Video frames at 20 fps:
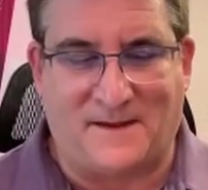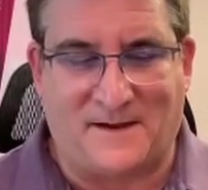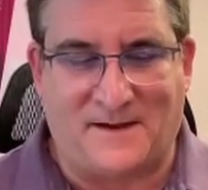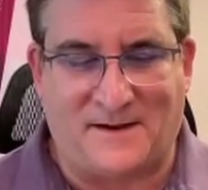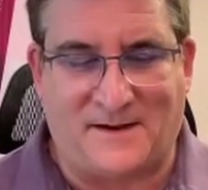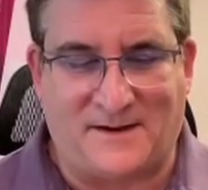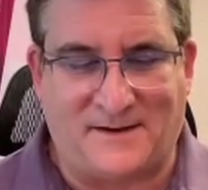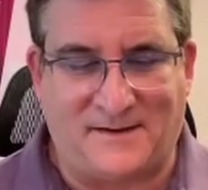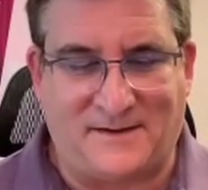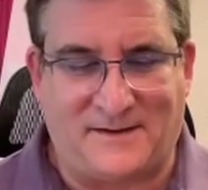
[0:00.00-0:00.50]

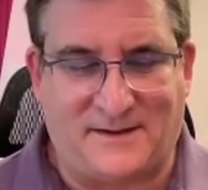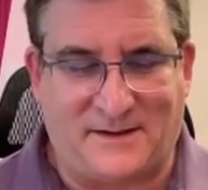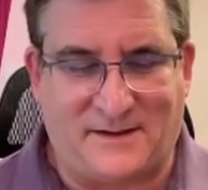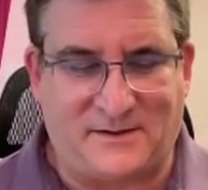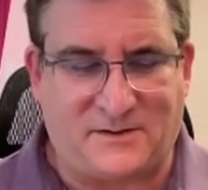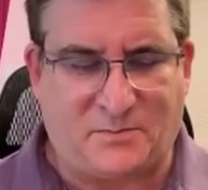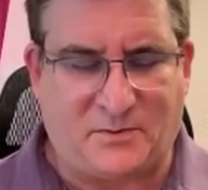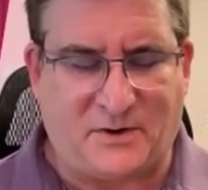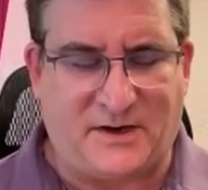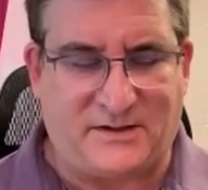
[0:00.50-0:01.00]
and the
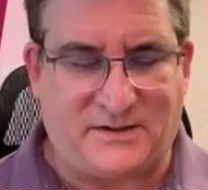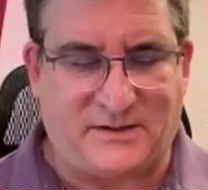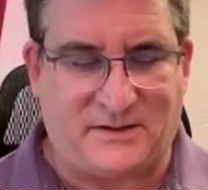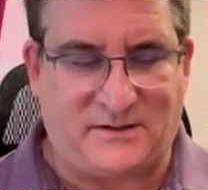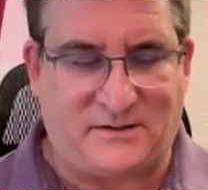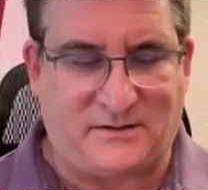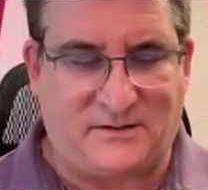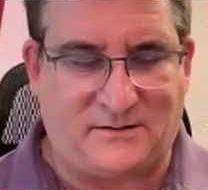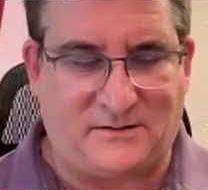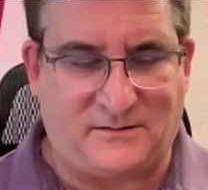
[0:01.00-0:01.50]

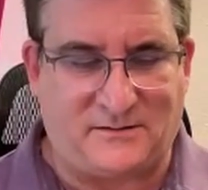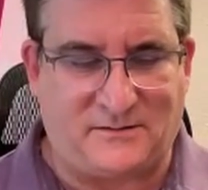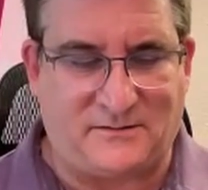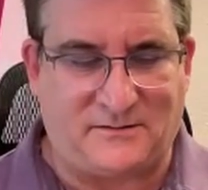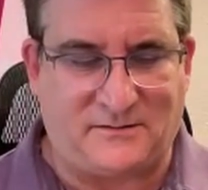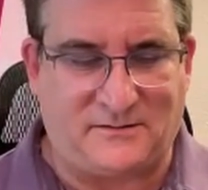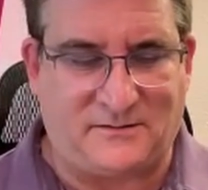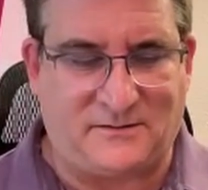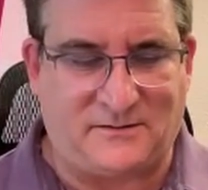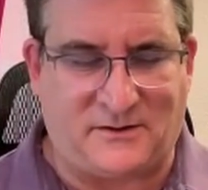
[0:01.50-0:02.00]
inspiration.
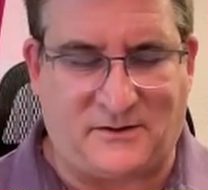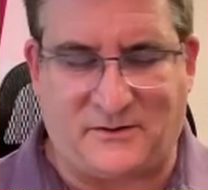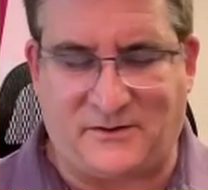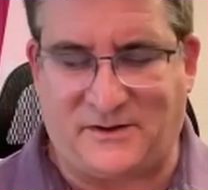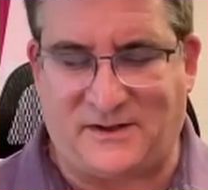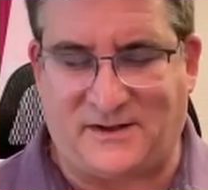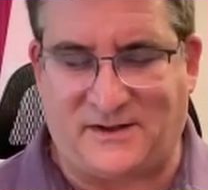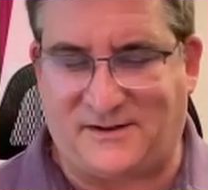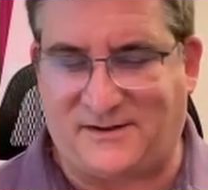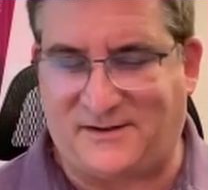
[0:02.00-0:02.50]

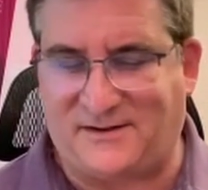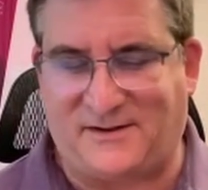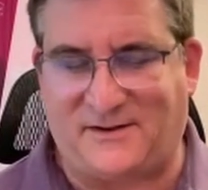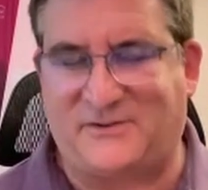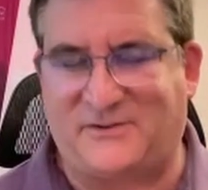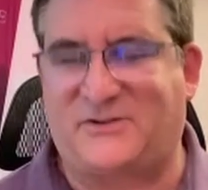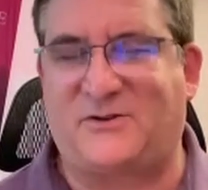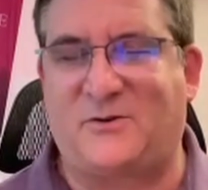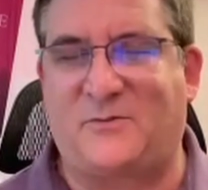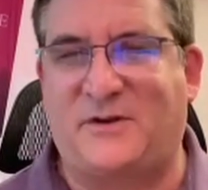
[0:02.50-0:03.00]
That
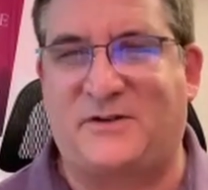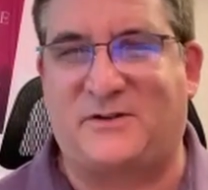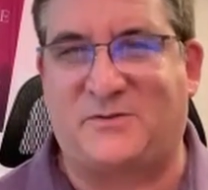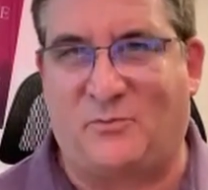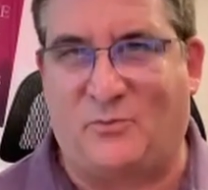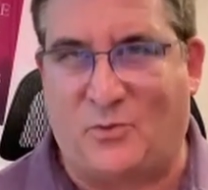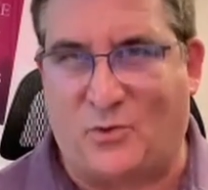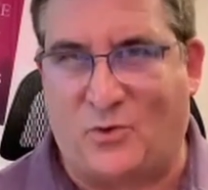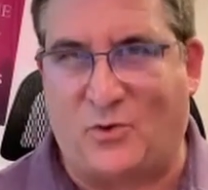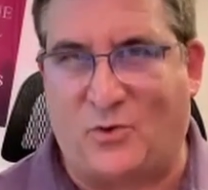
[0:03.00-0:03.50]
there's so much
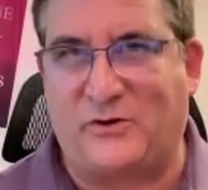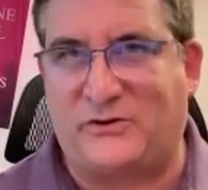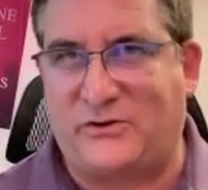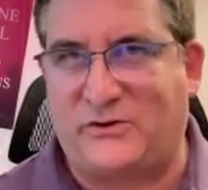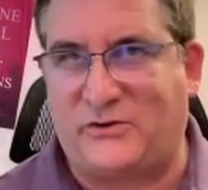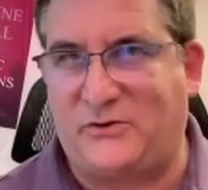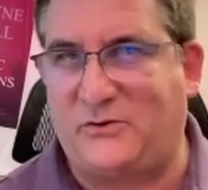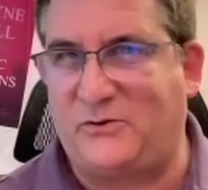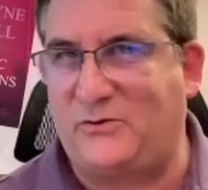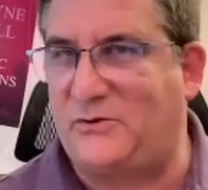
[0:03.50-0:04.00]
more
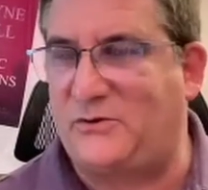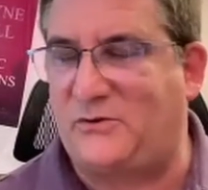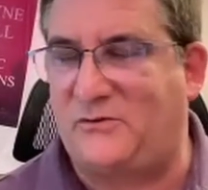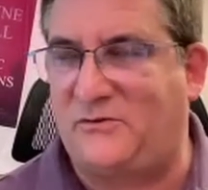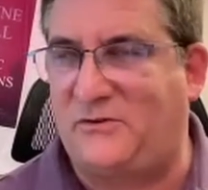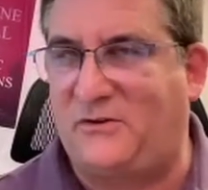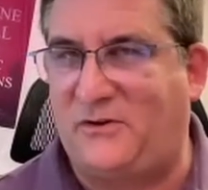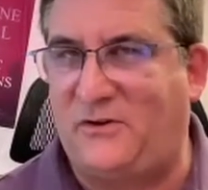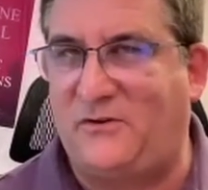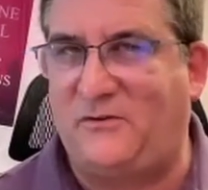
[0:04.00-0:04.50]
to
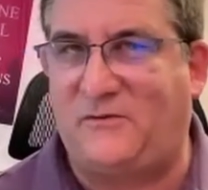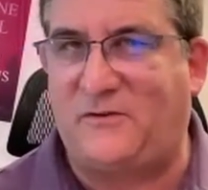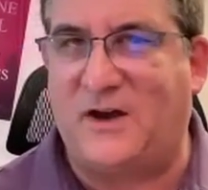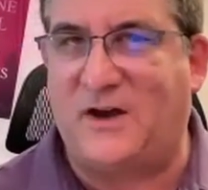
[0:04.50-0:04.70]
you. You've